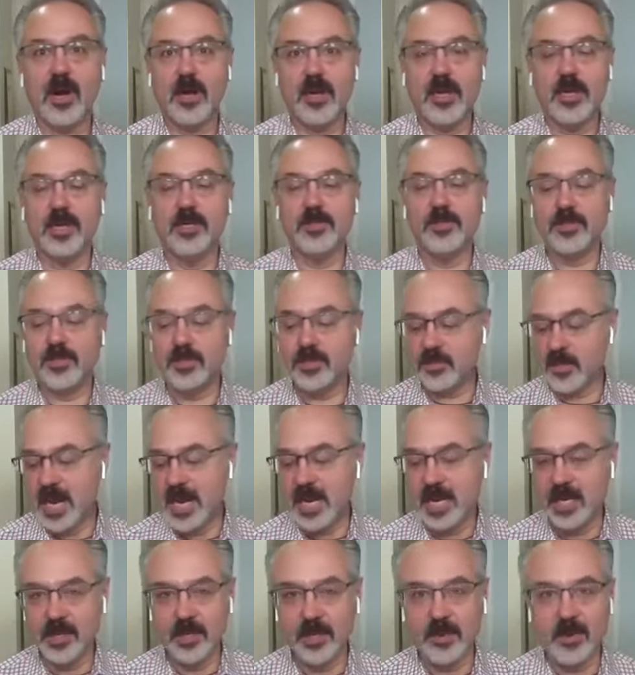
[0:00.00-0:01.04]
uh, you know,
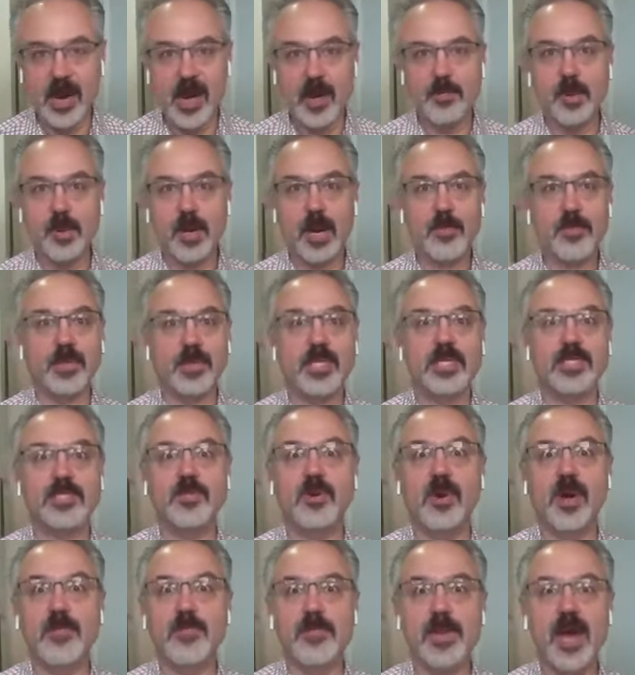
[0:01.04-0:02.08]
striking the ground properly.
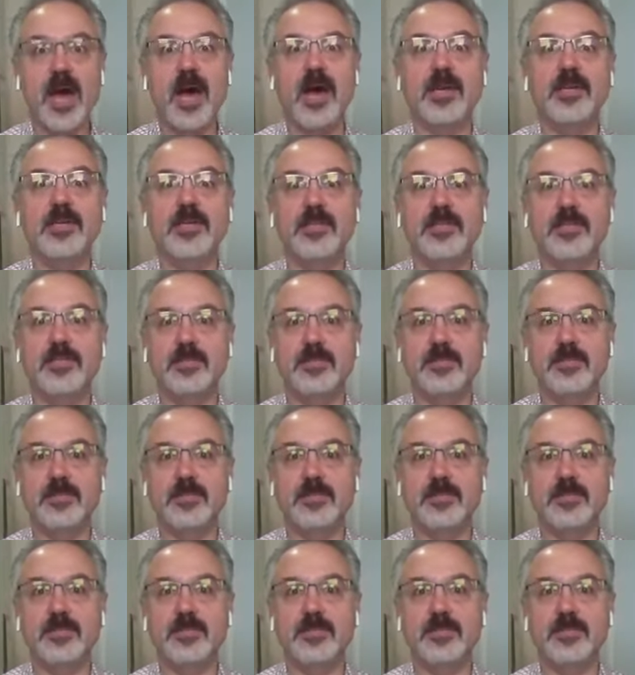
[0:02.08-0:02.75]
So I'm not